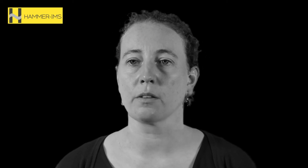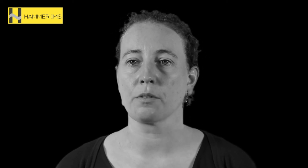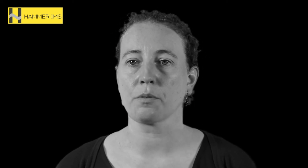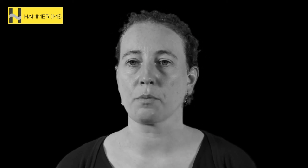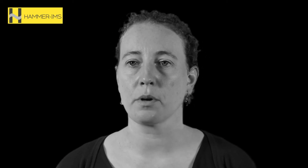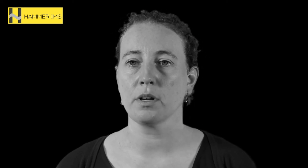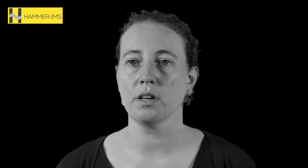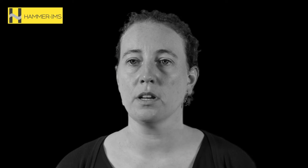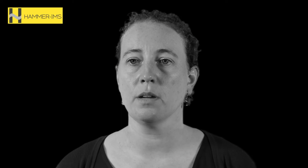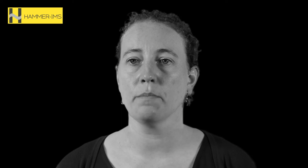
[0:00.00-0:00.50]

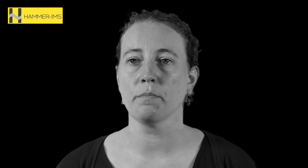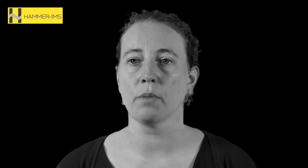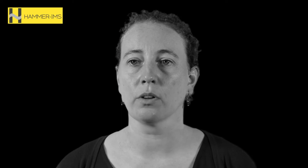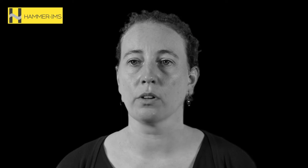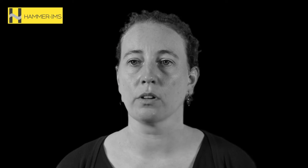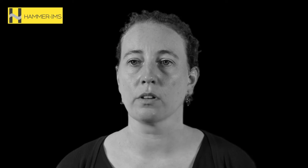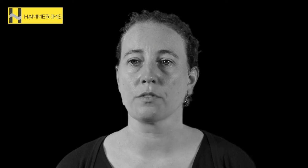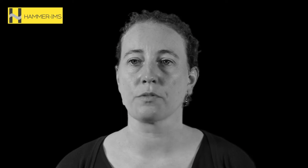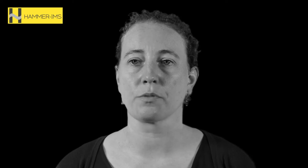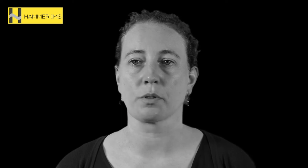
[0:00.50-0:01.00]
3D
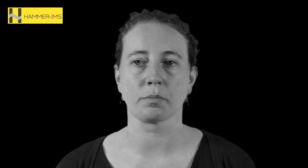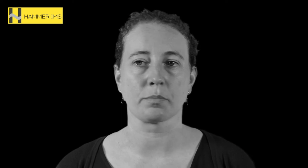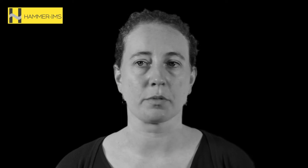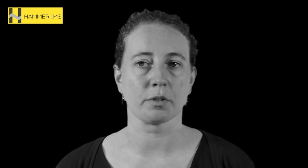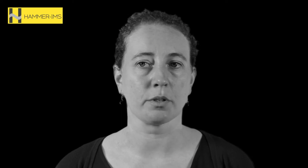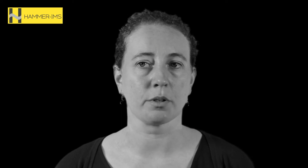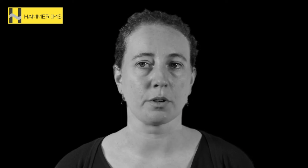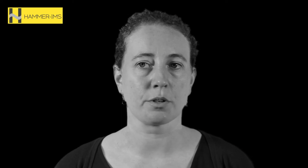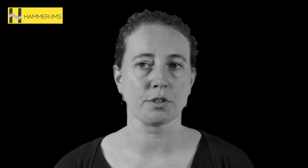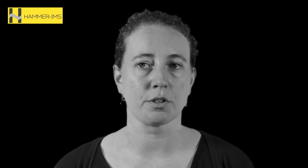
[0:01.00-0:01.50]
models for
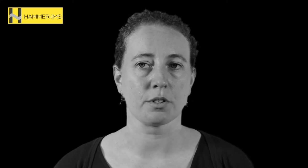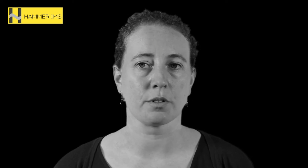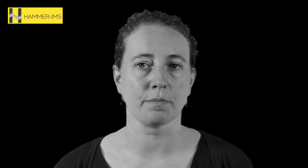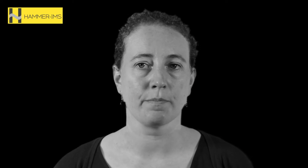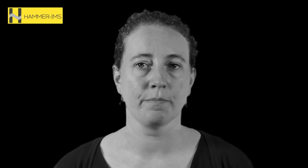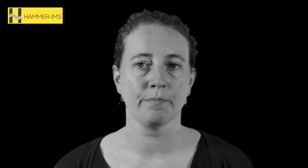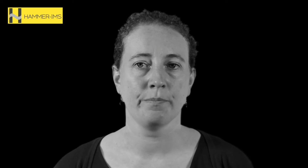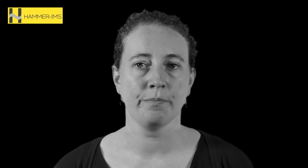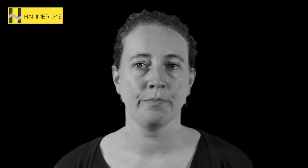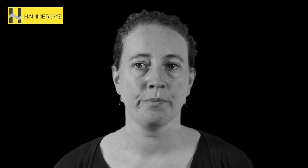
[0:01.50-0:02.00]

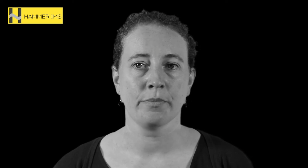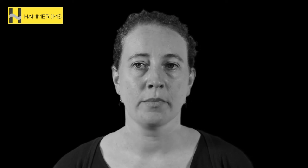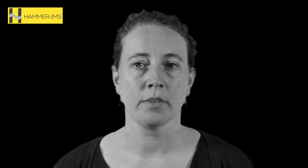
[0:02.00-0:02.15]
production.